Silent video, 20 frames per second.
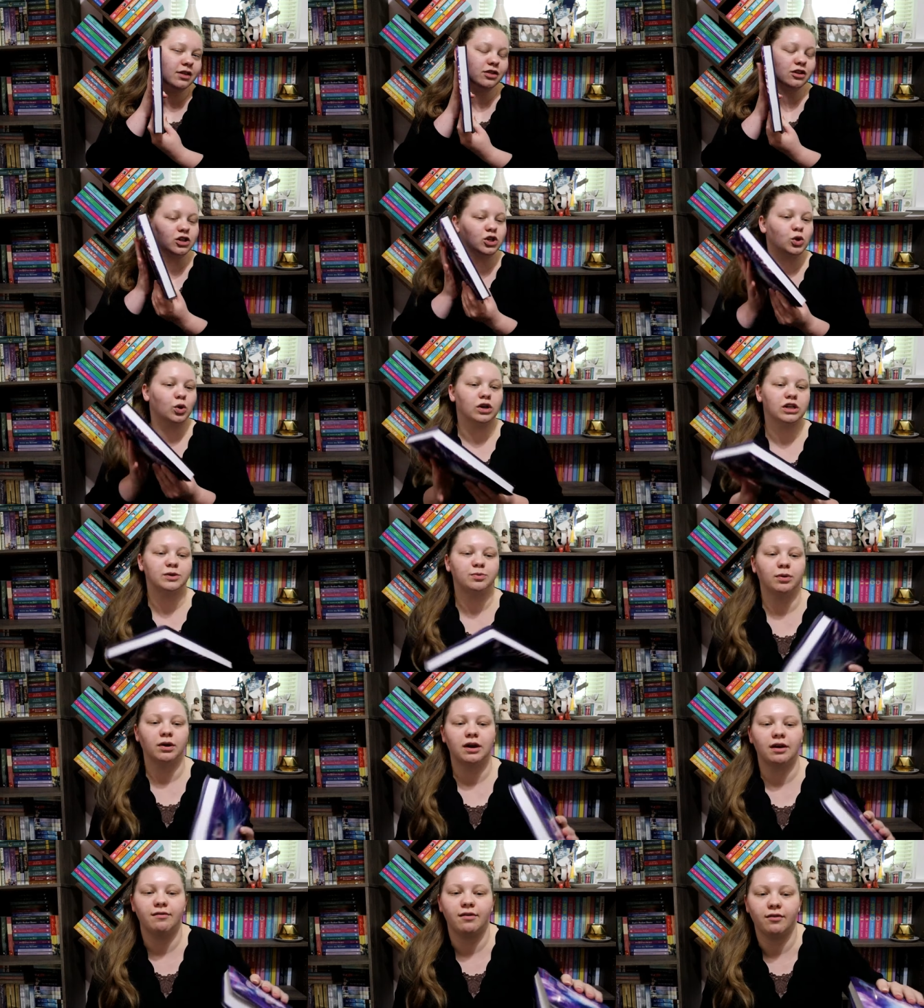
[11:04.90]
think, the shortest
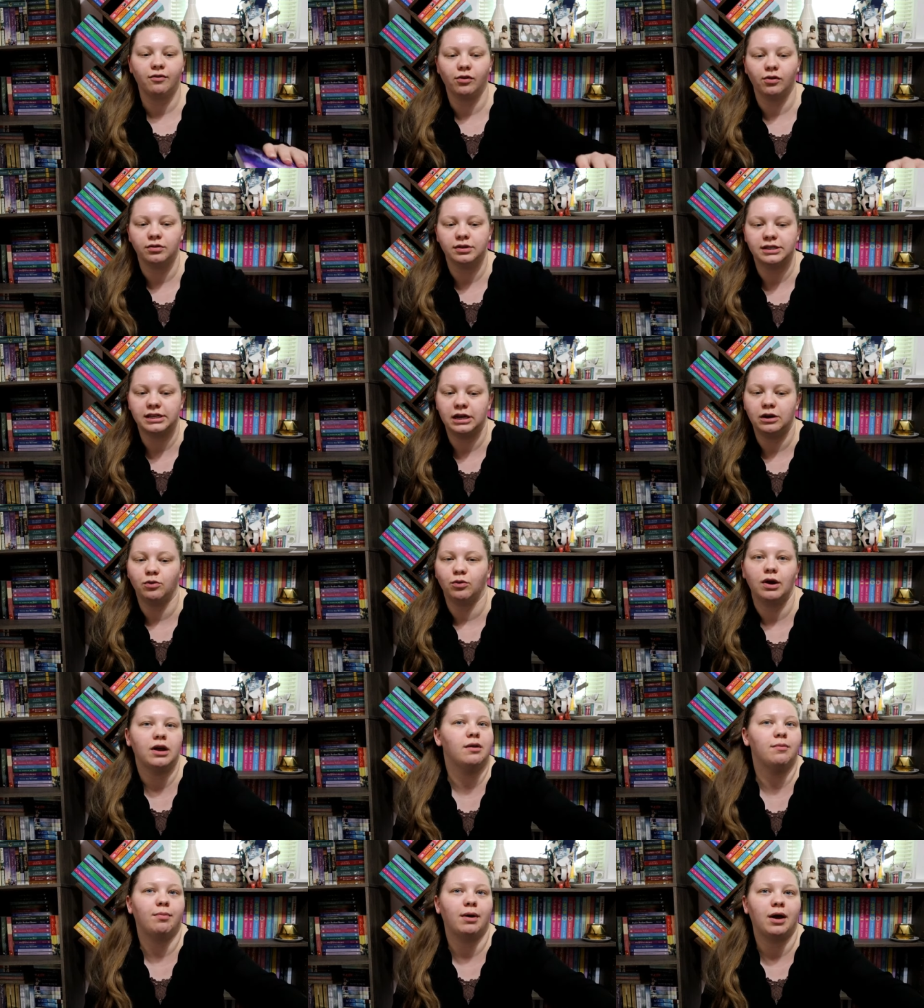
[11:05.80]
book I've ever seen
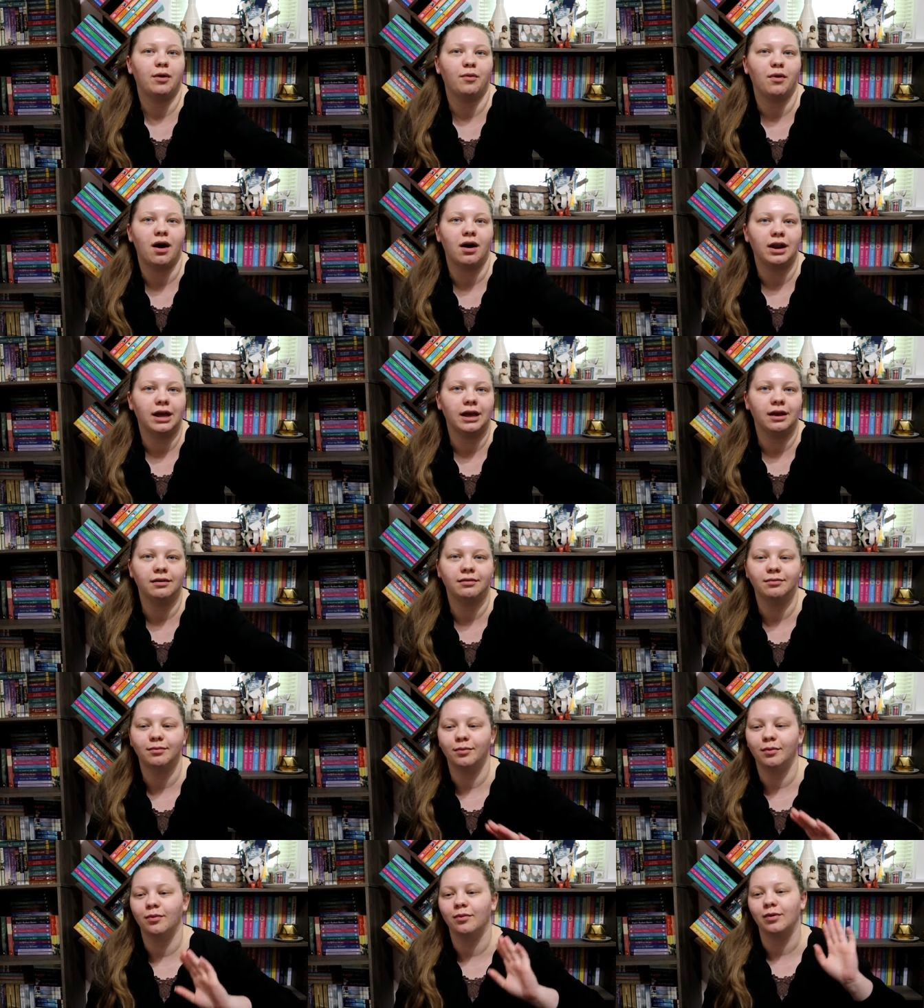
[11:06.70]
written by Ronie,
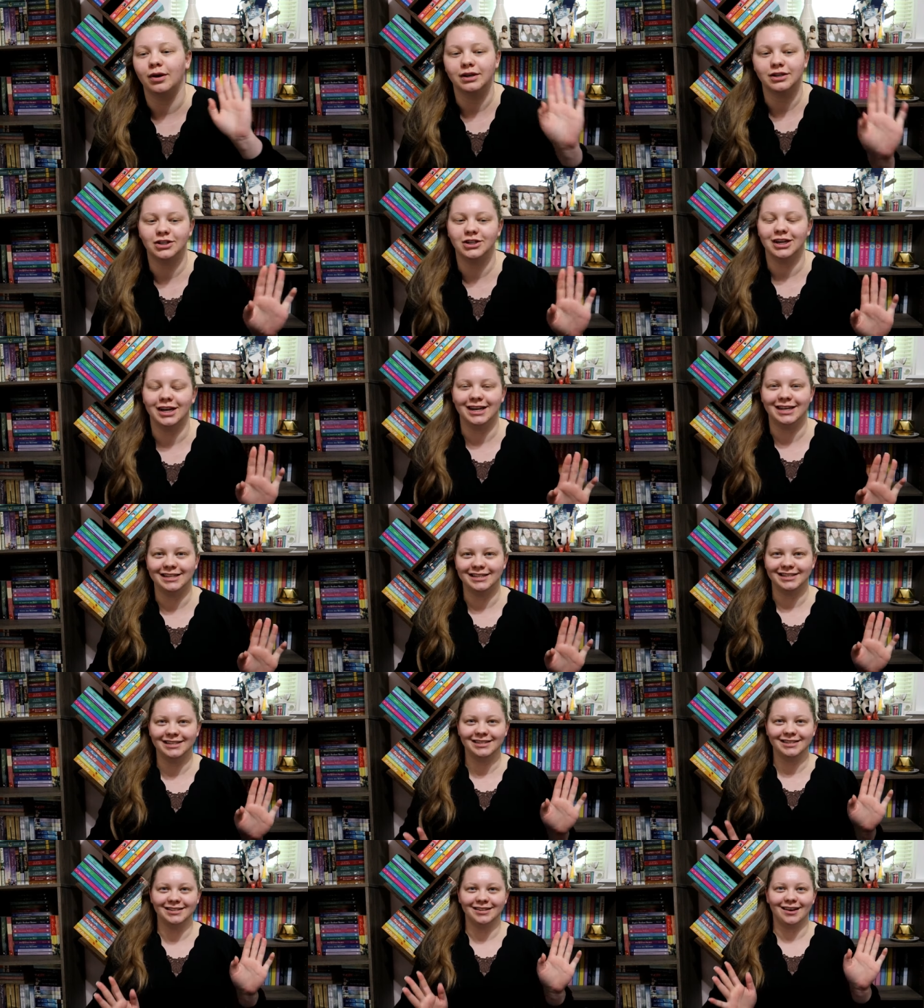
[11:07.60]
which
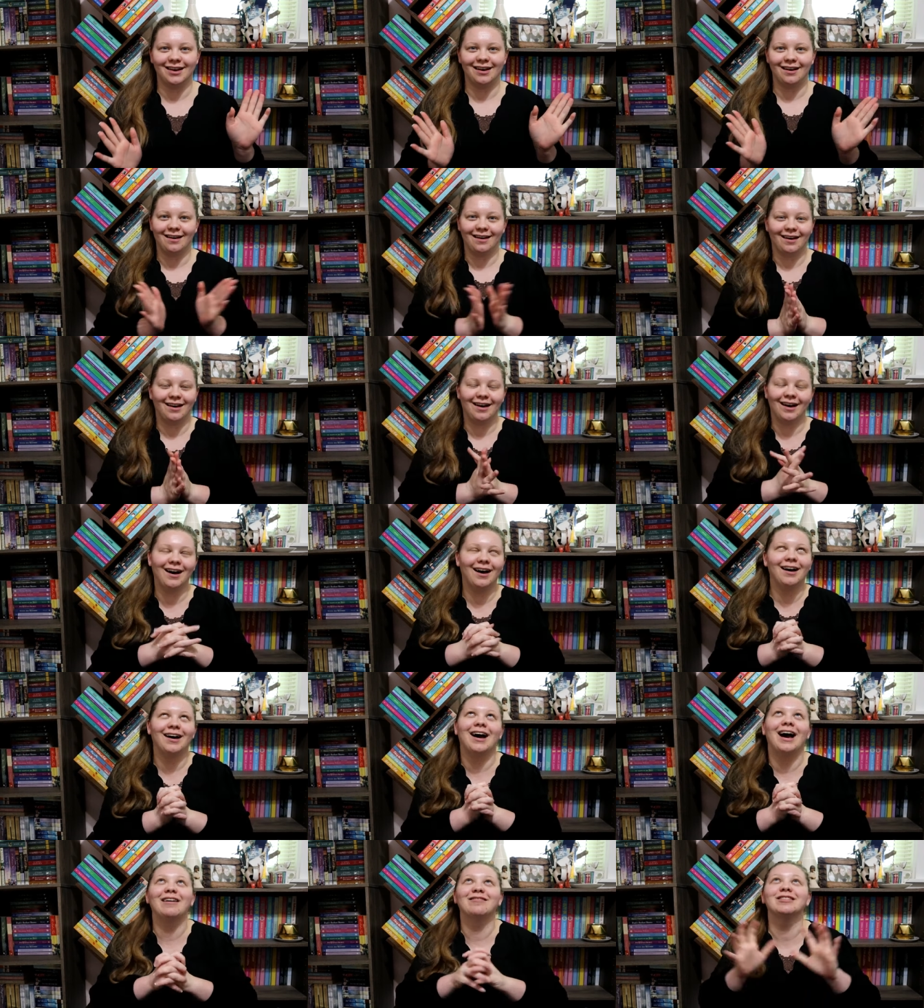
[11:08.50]
is,
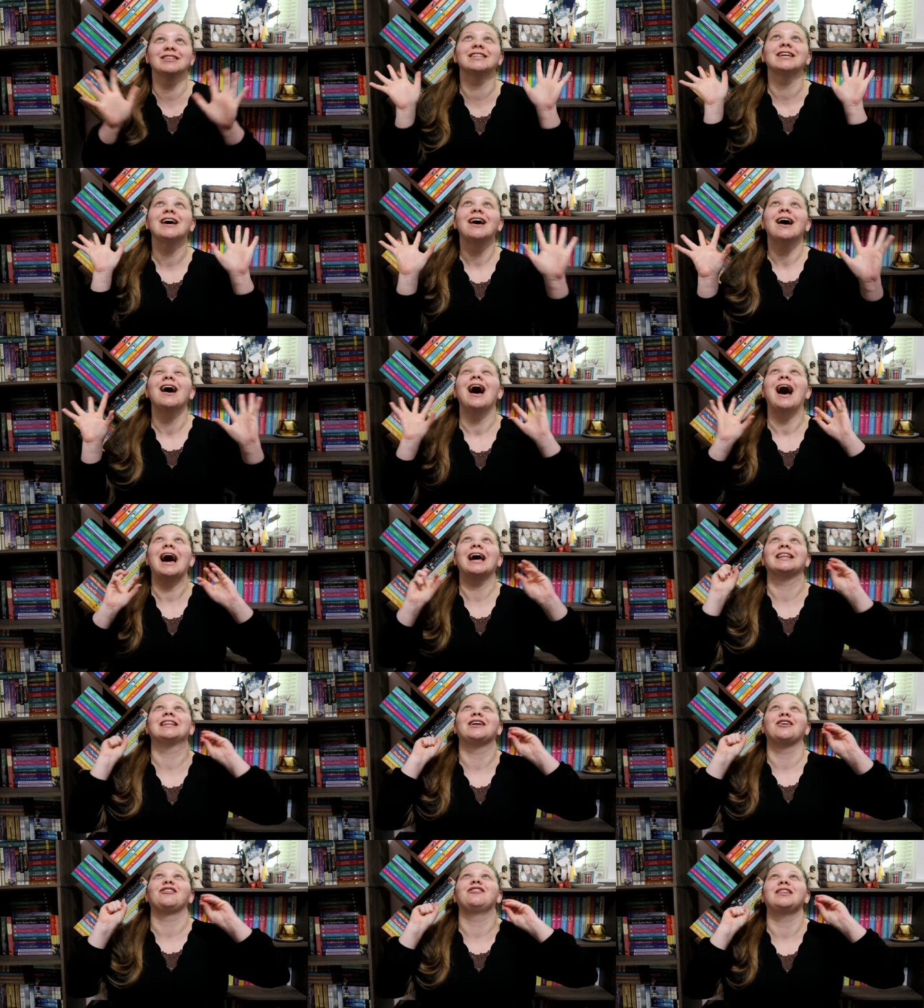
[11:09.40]
oh, I'm just, I
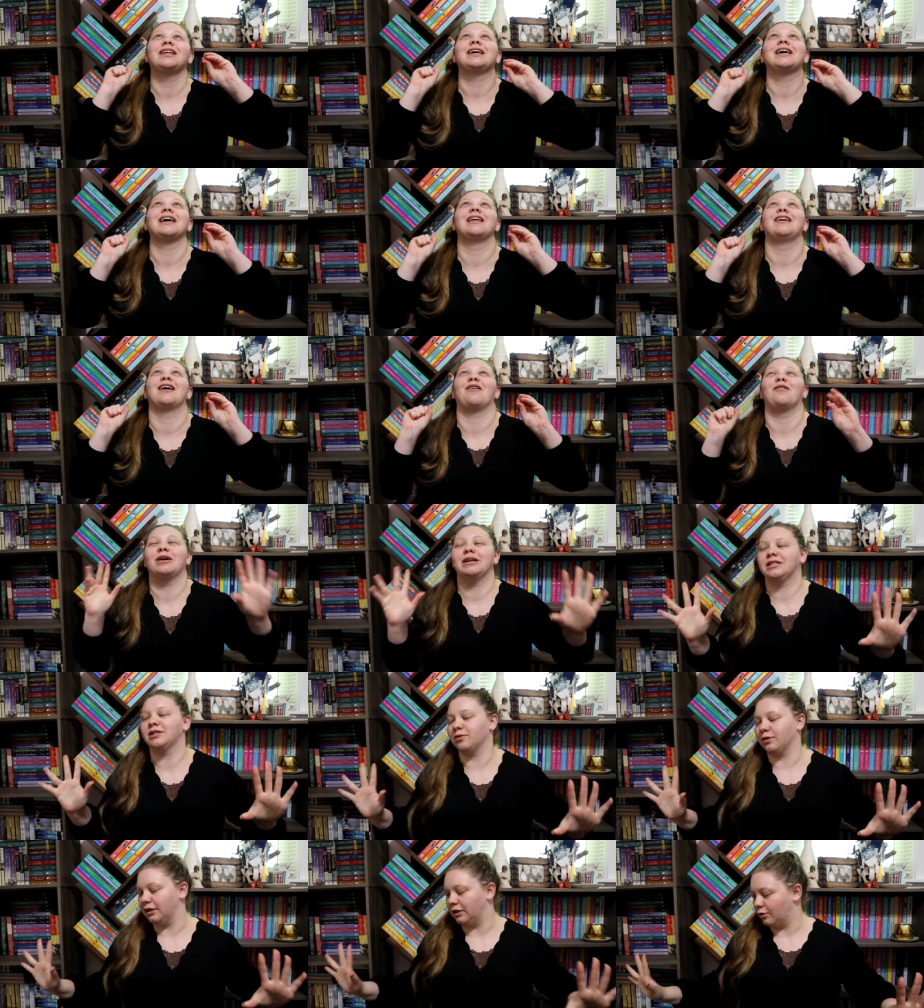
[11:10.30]
literally cannot
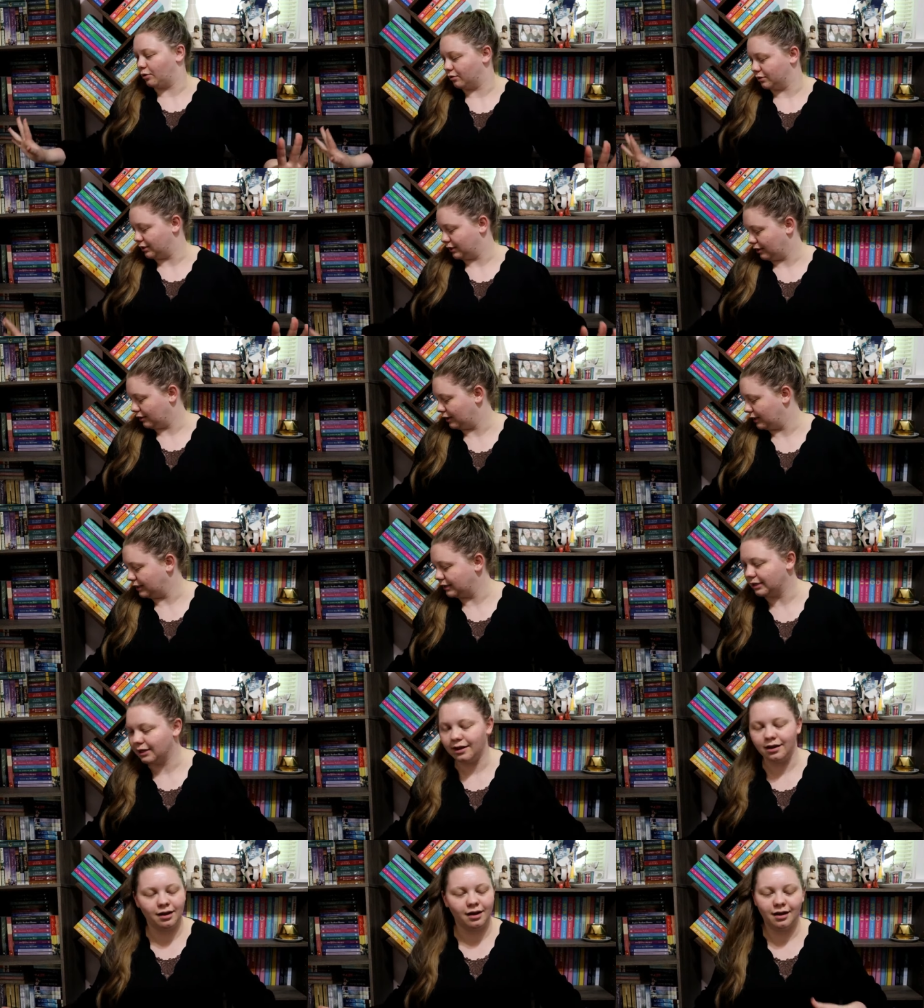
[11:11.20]
wait to read the whole
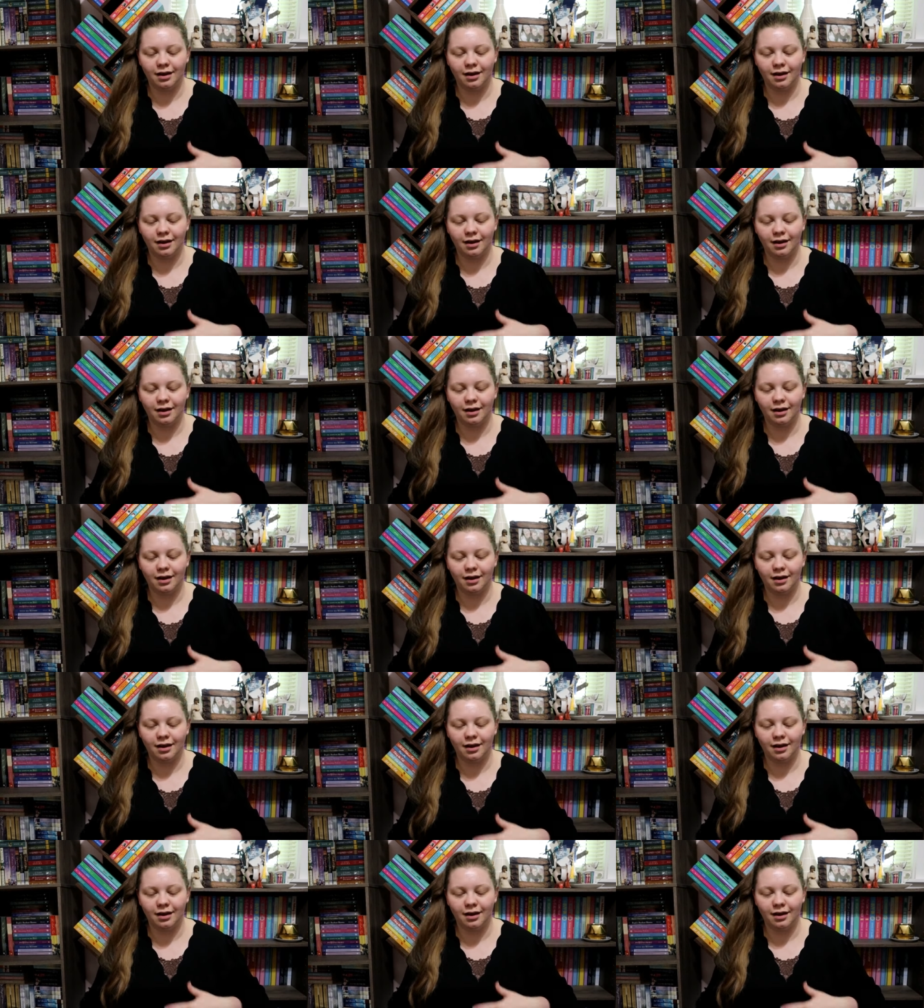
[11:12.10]
series.